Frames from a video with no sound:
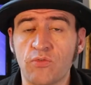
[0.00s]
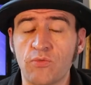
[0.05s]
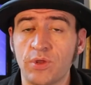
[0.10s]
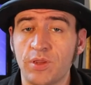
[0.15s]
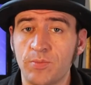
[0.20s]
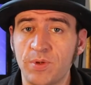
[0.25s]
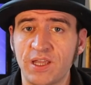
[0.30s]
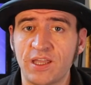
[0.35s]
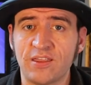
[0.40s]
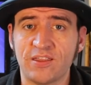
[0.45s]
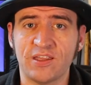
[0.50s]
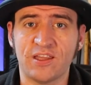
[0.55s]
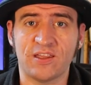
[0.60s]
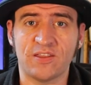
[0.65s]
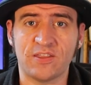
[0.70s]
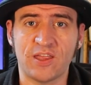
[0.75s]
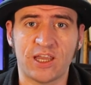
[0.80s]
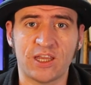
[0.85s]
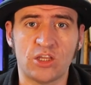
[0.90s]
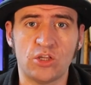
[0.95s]
off with a big
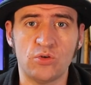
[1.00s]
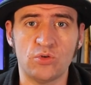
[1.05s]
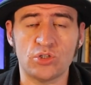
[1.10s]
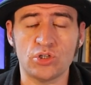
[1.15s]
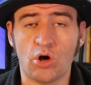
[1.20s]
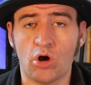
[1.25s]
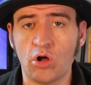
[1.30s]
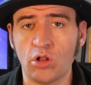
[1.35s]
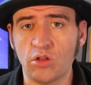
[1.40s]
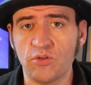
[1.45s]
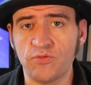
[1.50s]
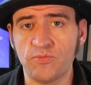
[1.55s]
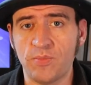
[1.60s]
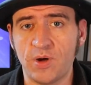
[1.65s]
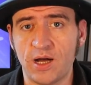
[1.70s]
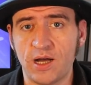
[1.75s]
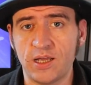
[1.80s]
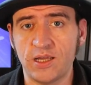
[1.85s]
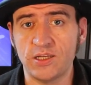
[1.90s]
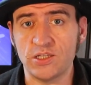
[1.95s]
thank you to all of
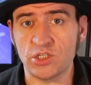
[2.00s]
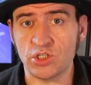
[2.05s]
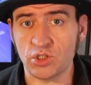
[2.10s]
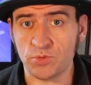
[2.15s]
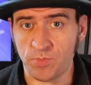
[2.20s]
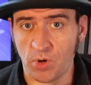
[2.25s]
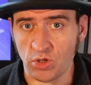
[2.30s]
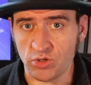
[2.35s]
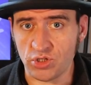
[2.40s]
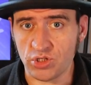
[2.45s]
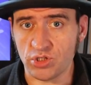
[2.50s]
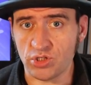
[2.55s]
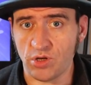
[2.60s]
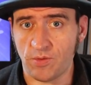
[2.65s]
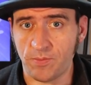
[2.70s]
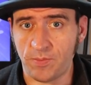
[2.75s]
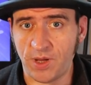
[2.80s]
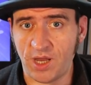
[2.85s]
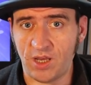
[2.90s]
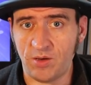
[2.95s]
my sponsors
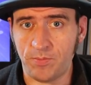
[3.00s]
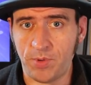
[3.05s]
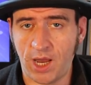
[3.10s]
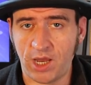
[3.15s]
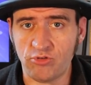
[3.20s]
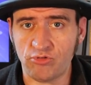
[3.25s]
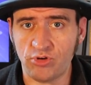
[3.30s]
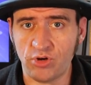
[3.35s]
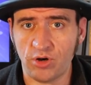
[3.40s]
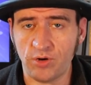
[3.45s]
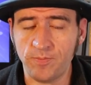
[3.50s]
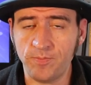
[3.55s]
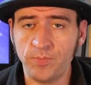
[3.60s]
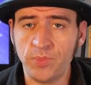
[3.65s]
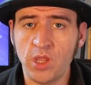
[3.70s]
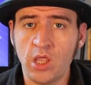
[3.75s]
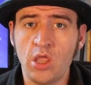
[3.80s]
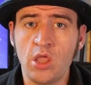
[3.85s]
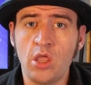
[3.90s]
on Patreon